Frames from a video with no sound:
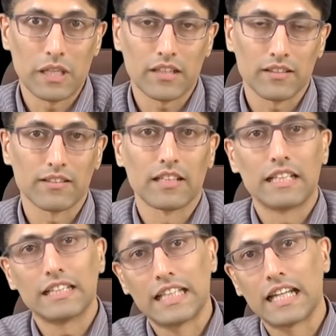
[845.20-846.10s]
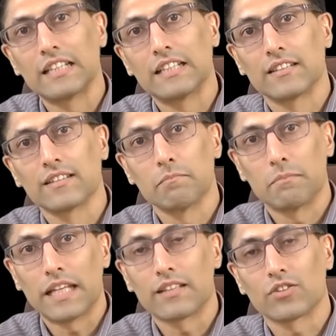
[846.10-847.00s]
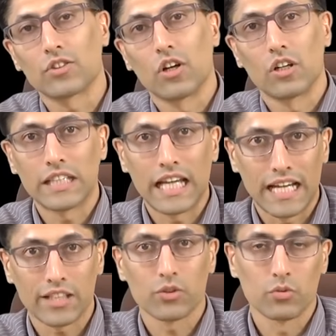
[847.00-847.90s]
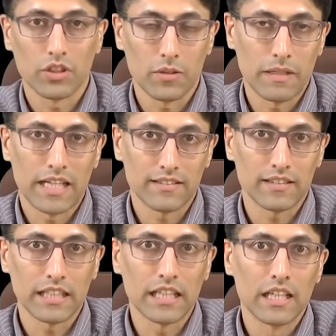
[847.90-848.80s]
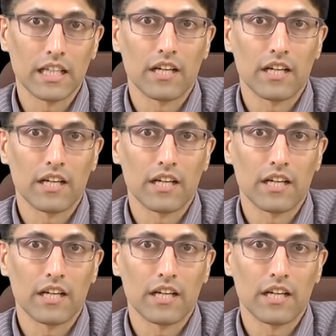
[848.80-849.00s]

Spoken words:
makers than it is based on the actual capacity